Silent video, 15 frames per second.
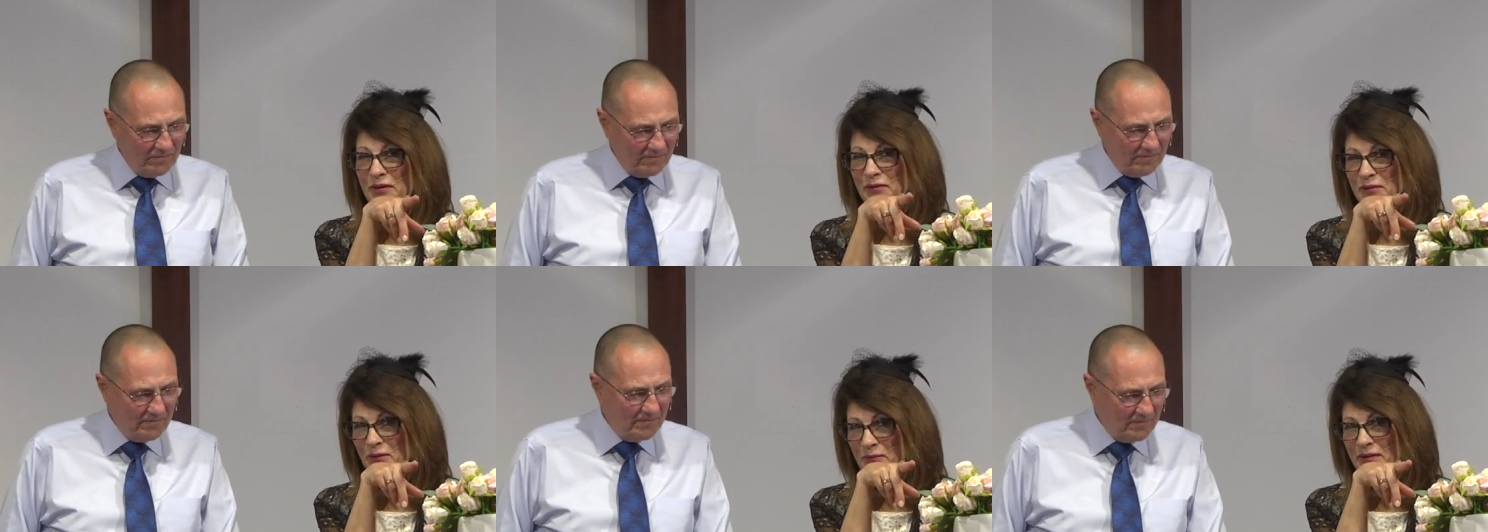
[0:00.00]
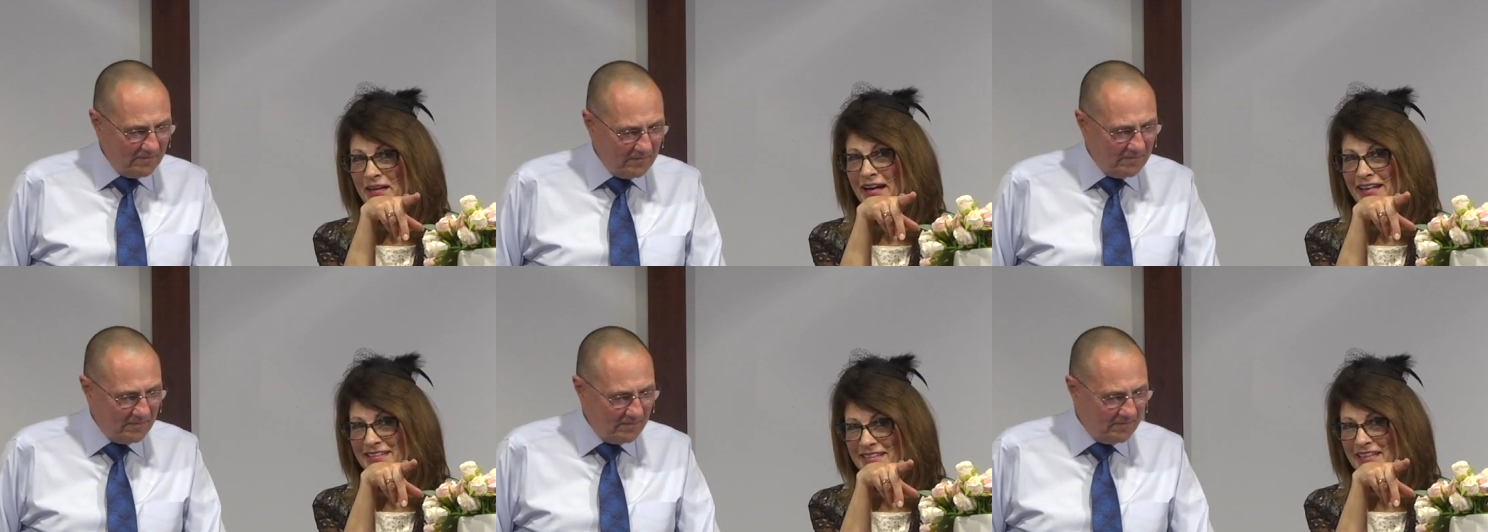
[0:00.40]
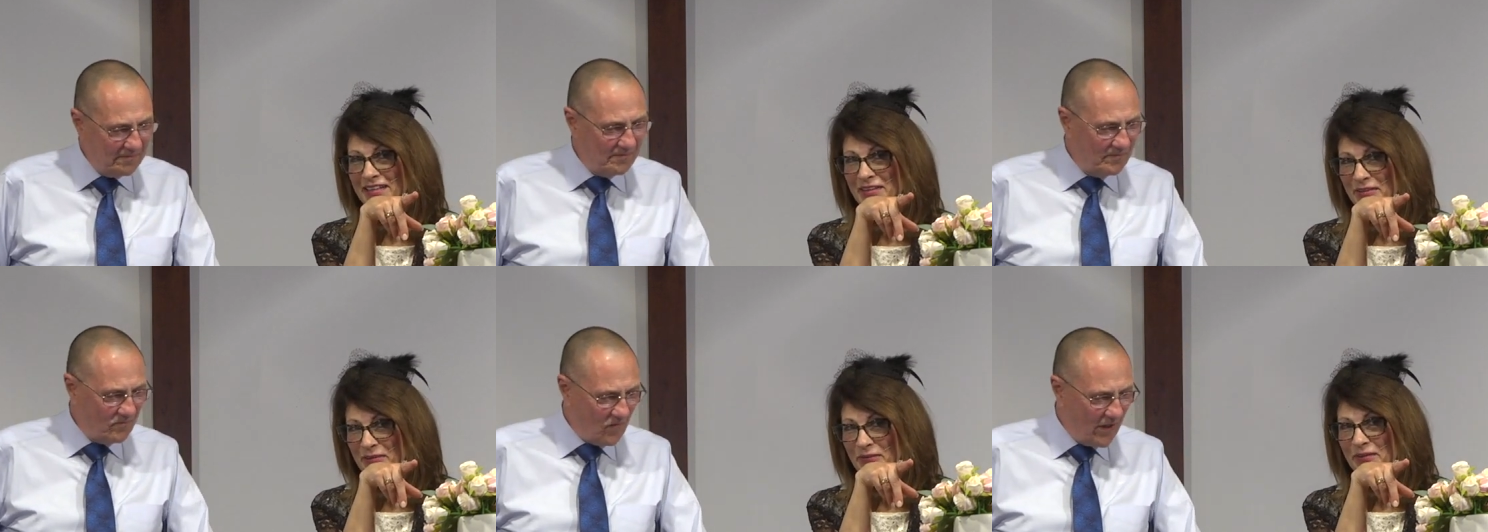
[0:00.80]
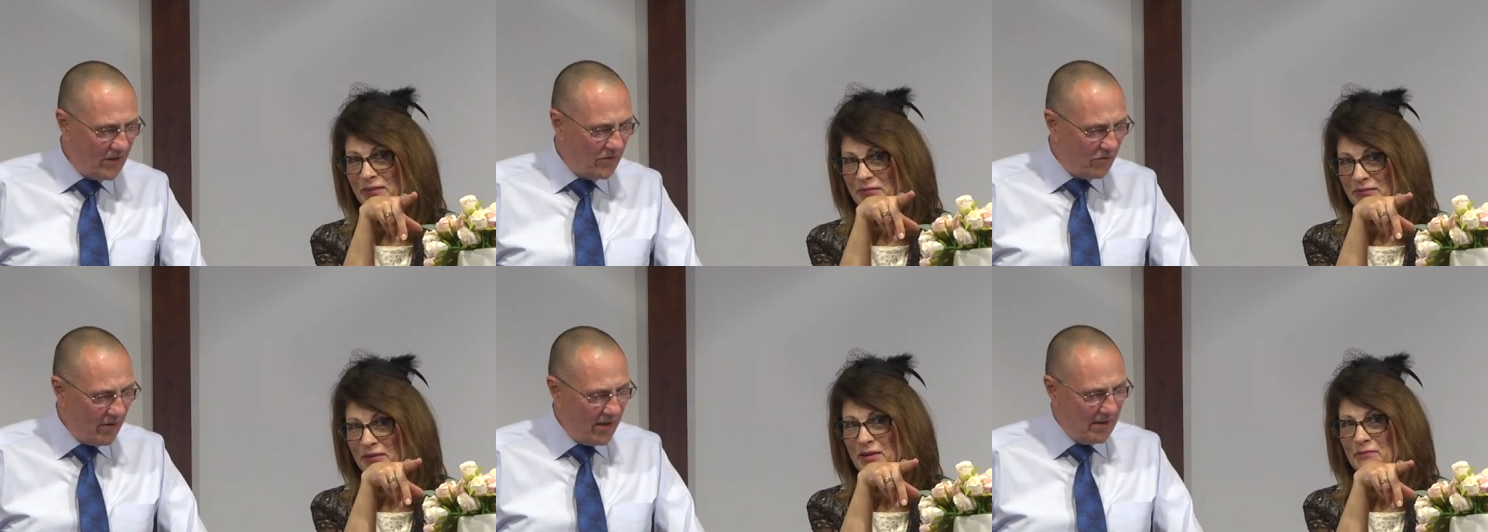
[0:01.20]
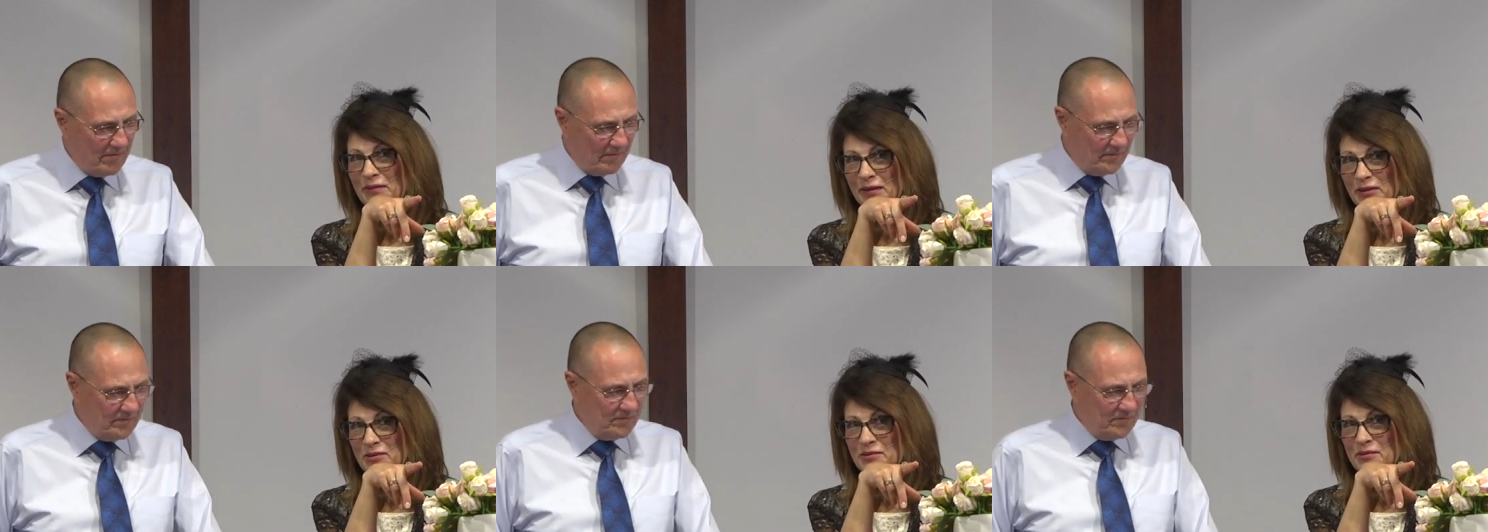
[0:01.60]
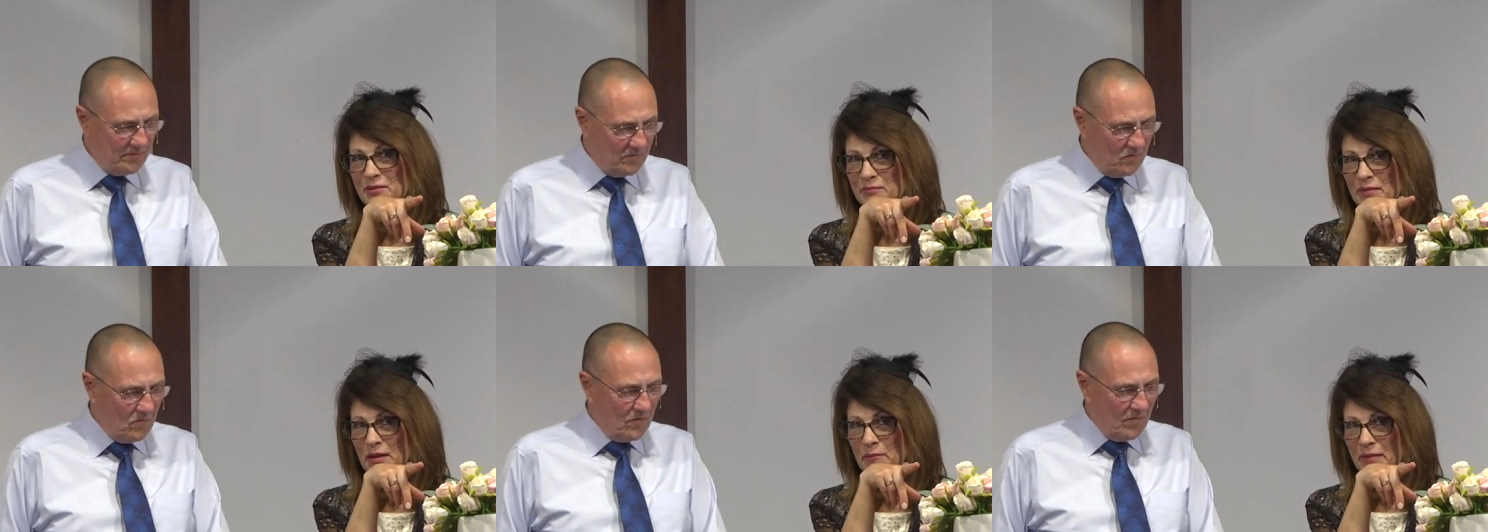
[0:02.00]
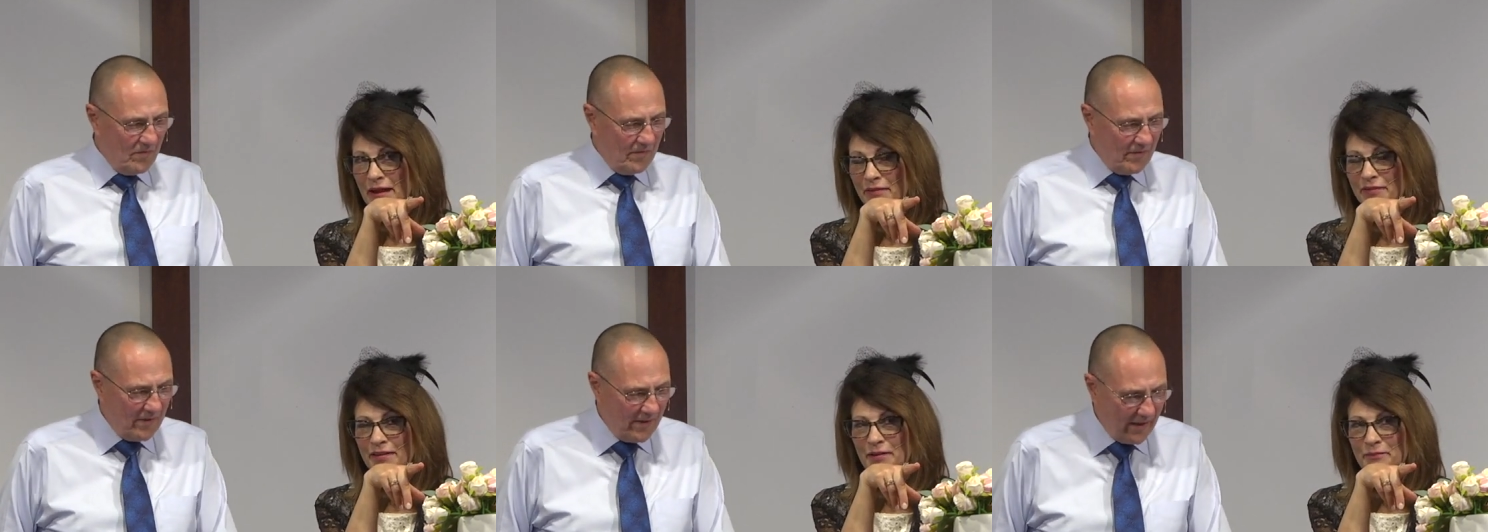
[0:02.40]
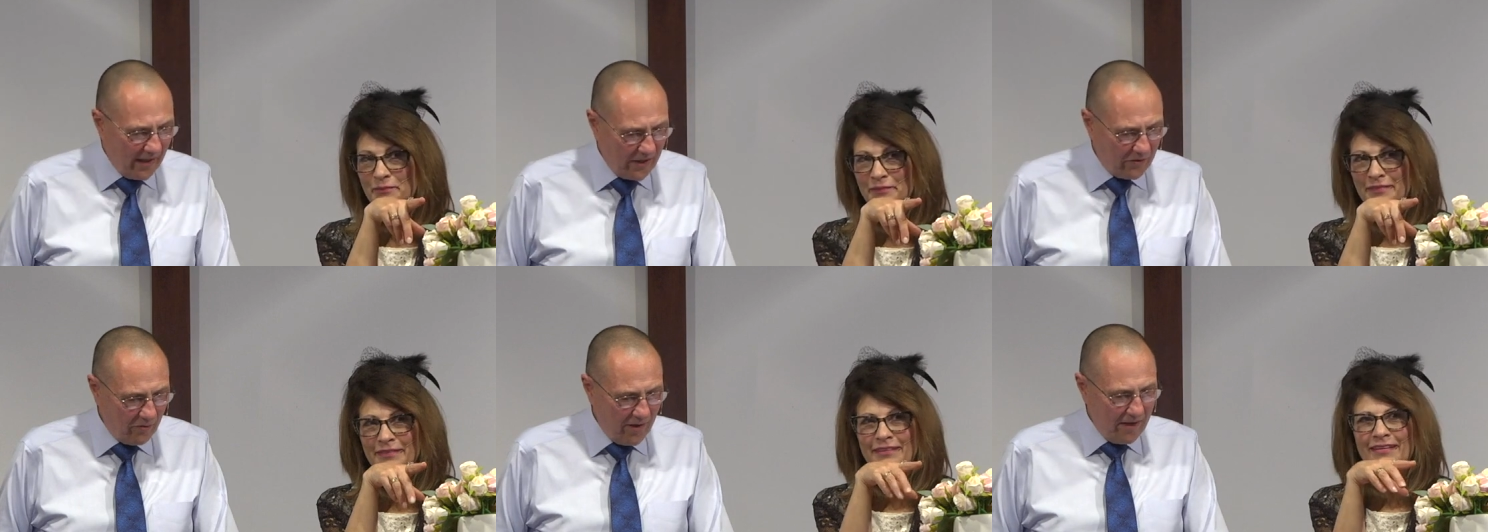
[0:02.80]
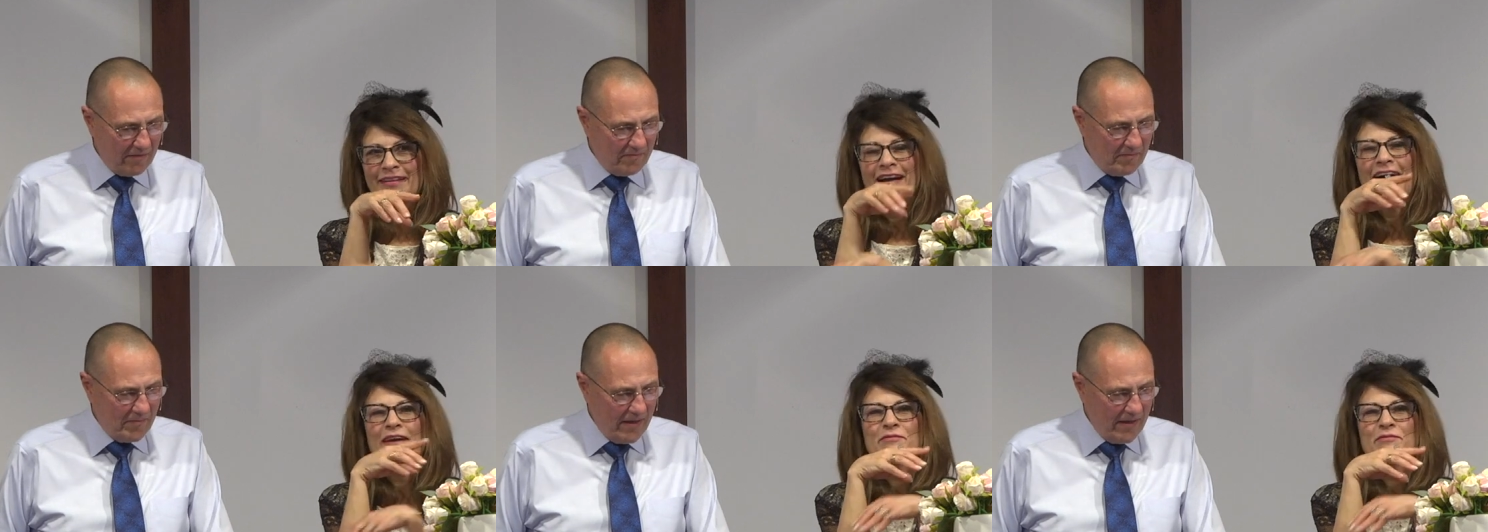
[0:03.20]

Speaker 1: we don't know what God's going to do with That's him, right. so I better zip my mouth up. That's right.